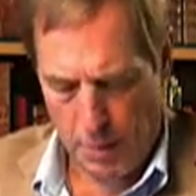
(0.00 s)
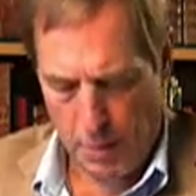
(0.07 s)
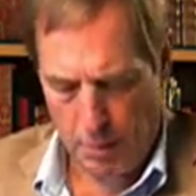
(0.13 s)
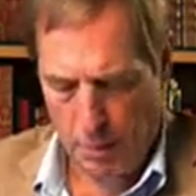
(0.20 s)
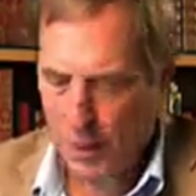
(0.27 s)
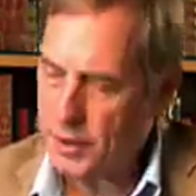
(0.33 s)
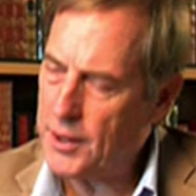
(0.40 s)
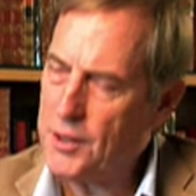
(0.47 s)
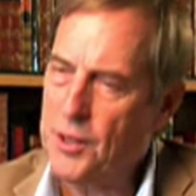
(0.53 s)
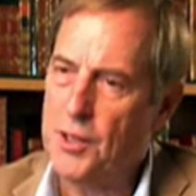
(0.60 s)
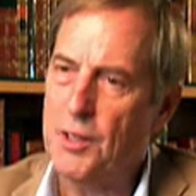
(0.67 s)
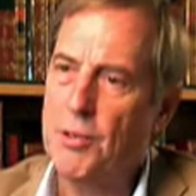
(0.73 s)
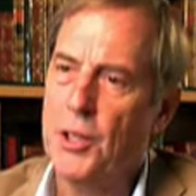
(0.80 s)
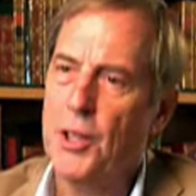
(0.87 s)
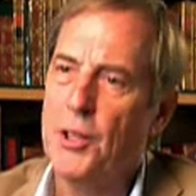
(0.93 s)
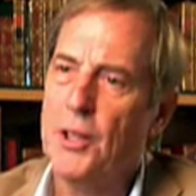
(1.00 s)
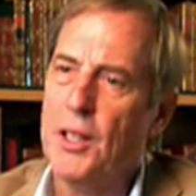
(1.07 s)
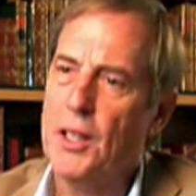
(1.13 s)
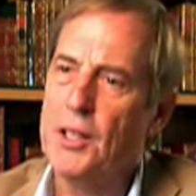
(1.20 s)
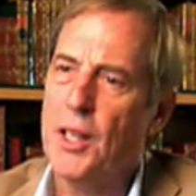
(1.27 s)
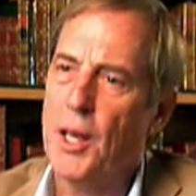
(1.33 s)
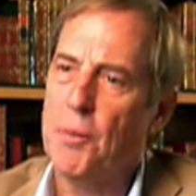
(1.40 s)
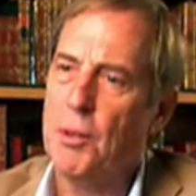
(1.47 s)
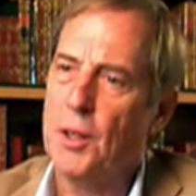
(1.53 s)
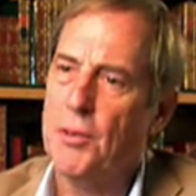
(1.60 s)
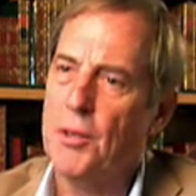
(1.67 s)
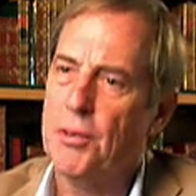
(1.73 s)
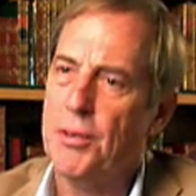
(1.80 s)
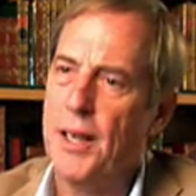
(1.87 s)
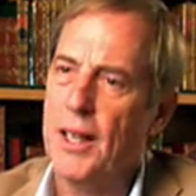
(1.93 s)
But this is a very good example of
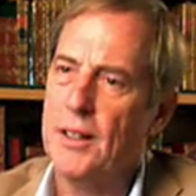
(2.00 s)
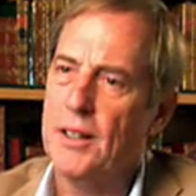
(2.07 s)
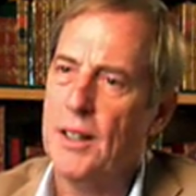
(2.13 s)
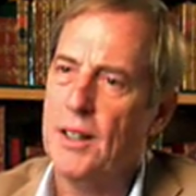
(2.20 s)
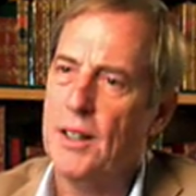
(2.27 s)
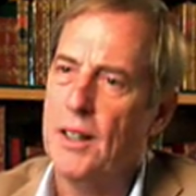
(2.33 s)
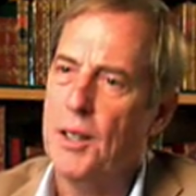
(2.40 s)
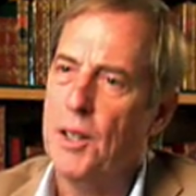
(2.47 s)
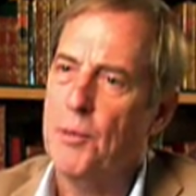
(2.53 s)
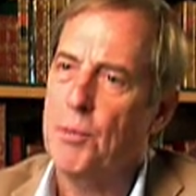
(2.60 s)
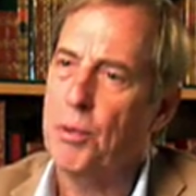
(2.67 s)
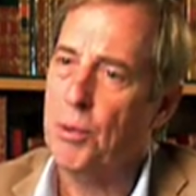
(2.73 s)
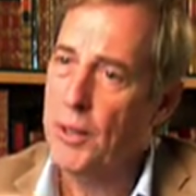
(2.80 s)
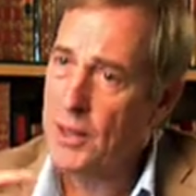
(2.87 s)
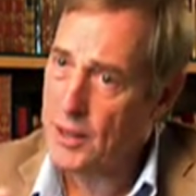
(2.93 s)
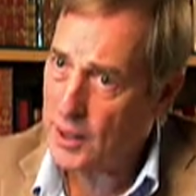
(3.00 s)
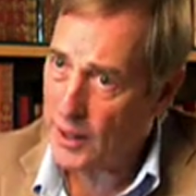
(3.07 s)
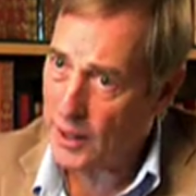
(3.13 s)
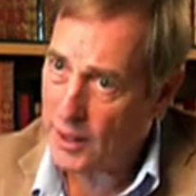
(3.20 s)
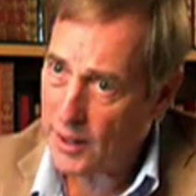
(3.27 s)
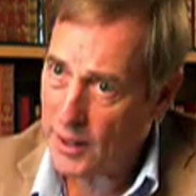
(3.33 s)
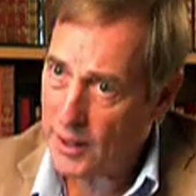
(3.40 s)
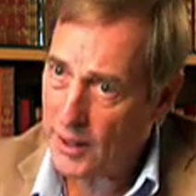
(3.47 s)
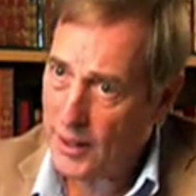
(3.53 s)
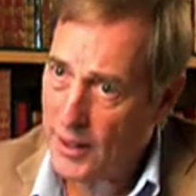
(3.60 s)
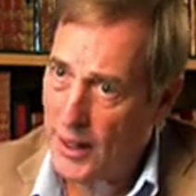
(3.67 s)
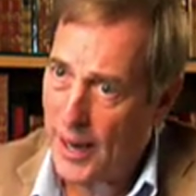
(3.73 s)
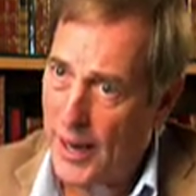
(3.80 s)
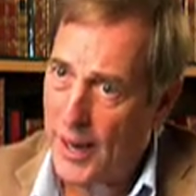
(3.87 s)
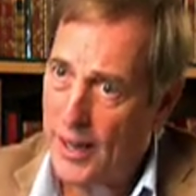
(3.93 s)
the fact that printing
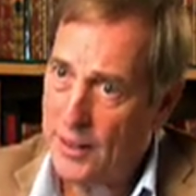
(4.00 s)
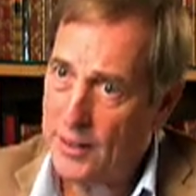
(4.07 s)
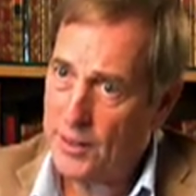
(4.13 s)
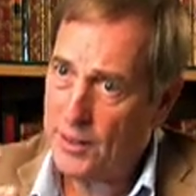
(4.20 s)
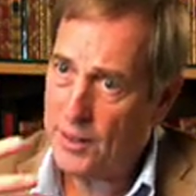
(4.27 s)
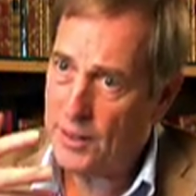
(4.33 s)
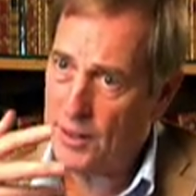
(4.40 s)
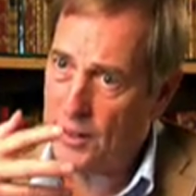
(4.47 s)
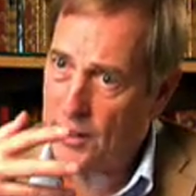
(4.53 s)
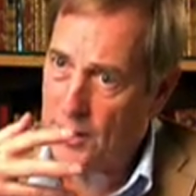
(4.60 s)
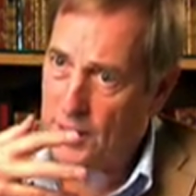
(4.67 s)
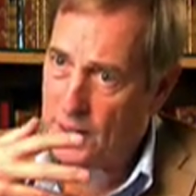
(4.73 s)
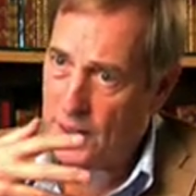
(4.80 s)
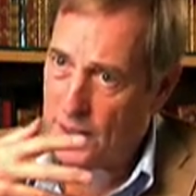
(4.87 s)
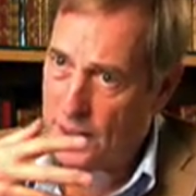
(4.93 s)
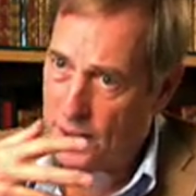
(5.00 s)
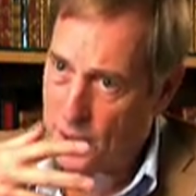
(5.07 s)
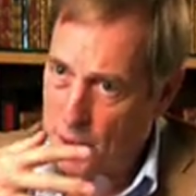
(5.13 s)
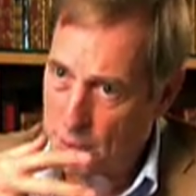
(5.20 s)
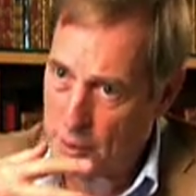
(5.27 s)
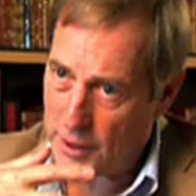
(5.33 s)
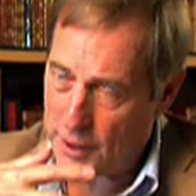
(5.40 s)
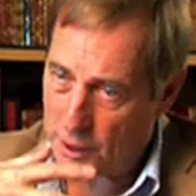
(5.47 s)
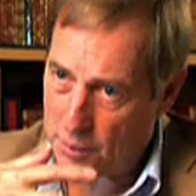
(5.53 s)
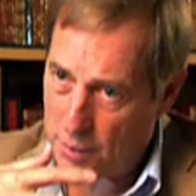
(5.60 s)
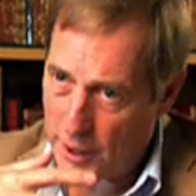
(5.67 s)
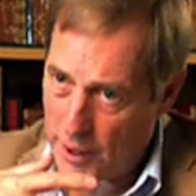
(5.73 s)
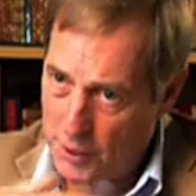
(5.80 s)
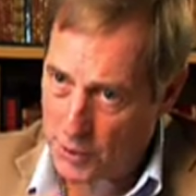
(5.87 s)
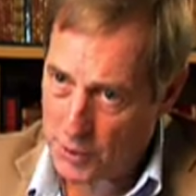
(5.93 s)
and illuminated
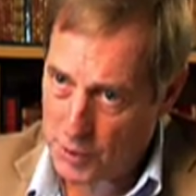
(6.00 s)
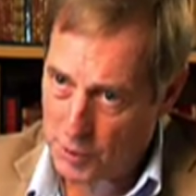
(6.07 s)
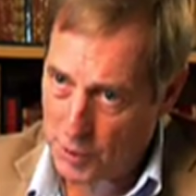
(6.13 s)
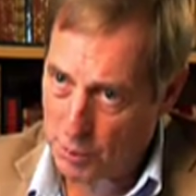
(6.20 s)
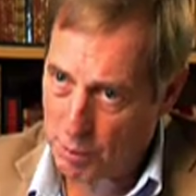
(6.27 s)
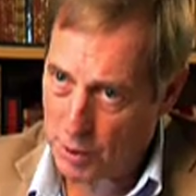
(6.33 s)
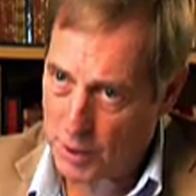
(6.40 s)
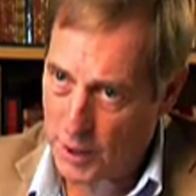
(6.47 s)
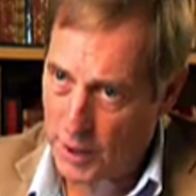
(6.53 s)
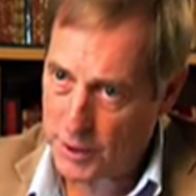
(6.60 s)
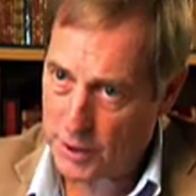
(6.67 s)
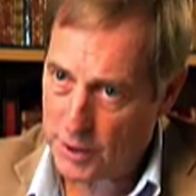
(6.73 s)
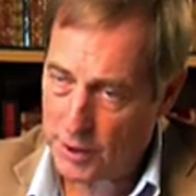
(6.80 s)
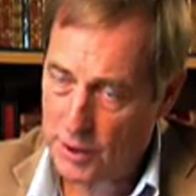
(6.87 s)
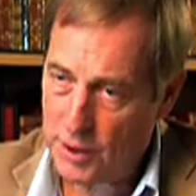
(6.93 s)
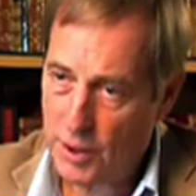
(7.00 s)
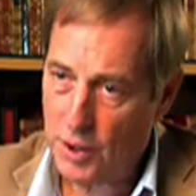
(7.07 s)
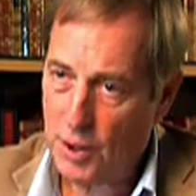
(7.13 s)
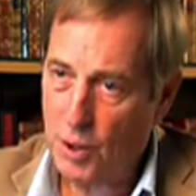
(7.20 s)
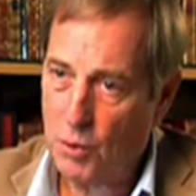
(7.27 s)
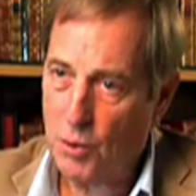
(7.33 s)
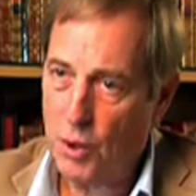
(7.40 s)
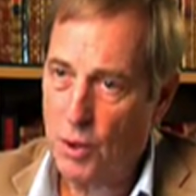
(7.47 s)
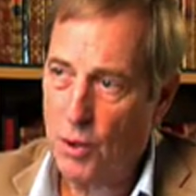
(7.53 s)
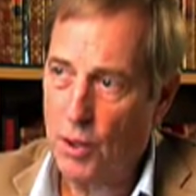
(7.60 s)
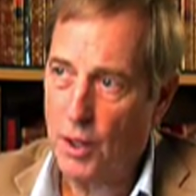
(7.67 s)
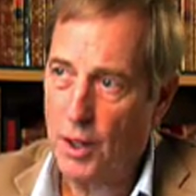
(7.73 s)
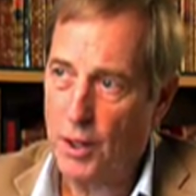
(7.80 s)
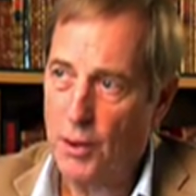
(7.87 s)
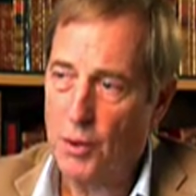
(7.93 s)
manuscript production
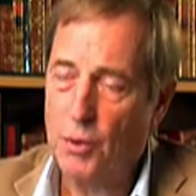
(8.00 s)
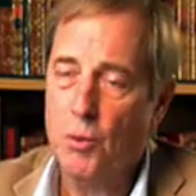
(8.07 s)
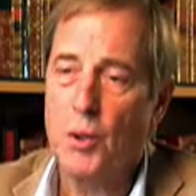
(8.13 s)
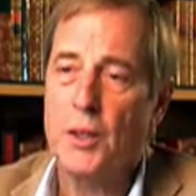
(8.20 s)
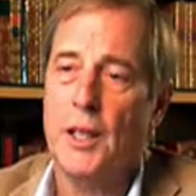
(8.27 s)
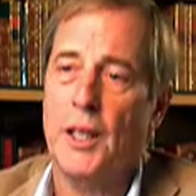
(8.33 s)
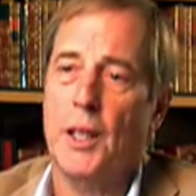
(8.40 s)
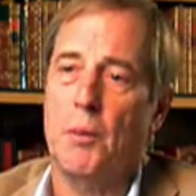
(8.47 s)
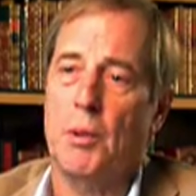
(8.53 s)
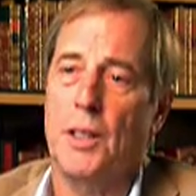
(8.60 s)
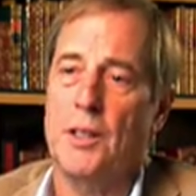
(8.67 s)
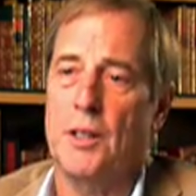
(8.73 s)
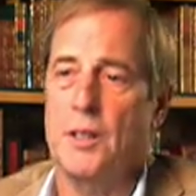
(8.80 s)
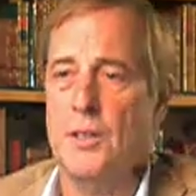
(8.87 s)
were taking place at the